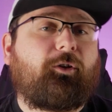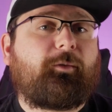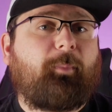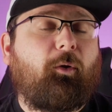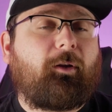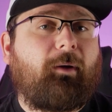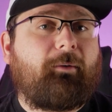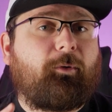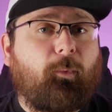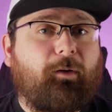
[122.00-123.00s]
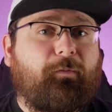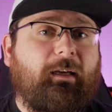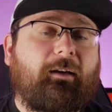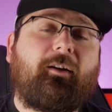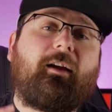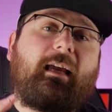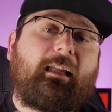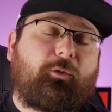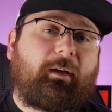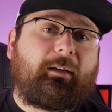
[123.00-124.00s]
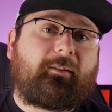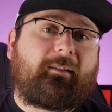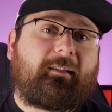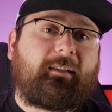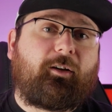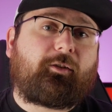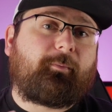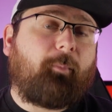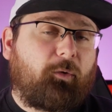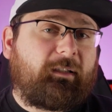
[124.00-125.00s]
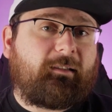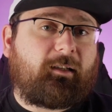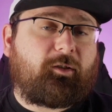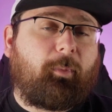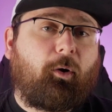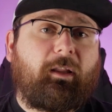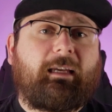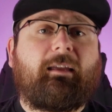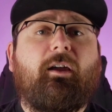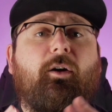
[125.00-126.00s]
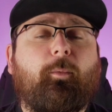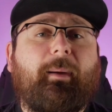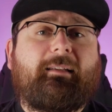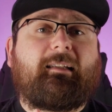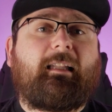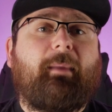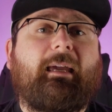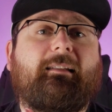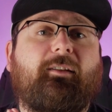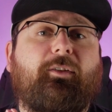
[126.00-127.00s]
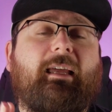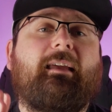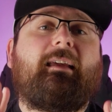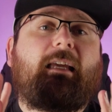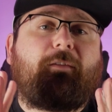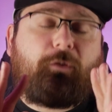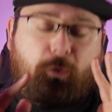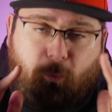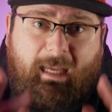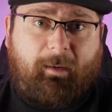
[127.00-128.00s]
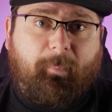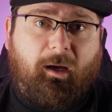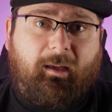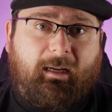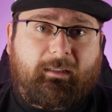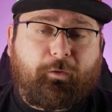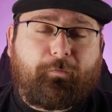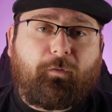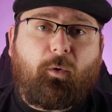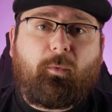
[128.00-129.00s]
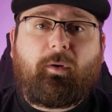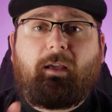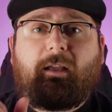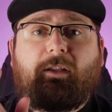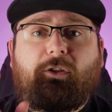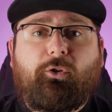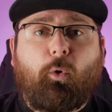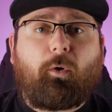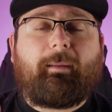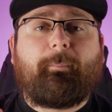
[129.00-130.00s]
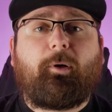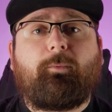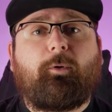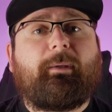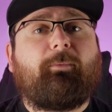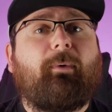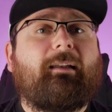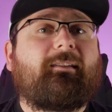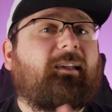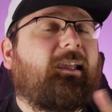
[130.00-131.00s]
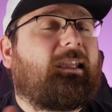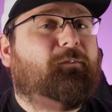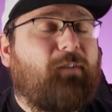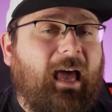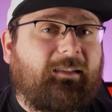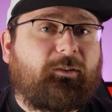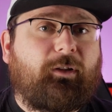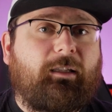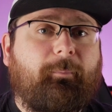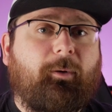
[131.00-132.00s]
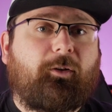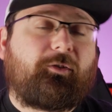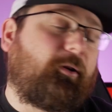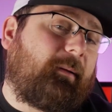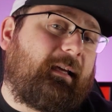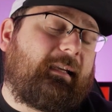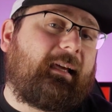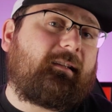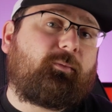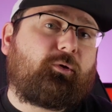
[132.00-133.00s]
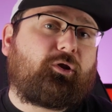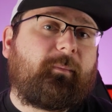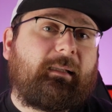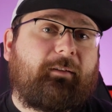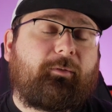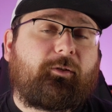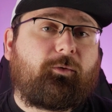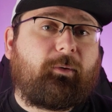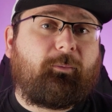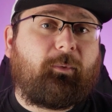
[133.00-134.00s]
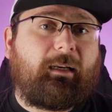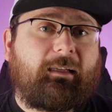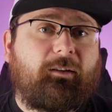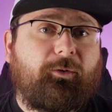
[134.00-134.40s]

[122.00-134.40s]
hertz polling rate with one finger and 360 hertz multi-touch polling will basically make it so that if you hit a button on your phone, your input will be read slightly faster than the person you're playing against, which could be the difference between winning and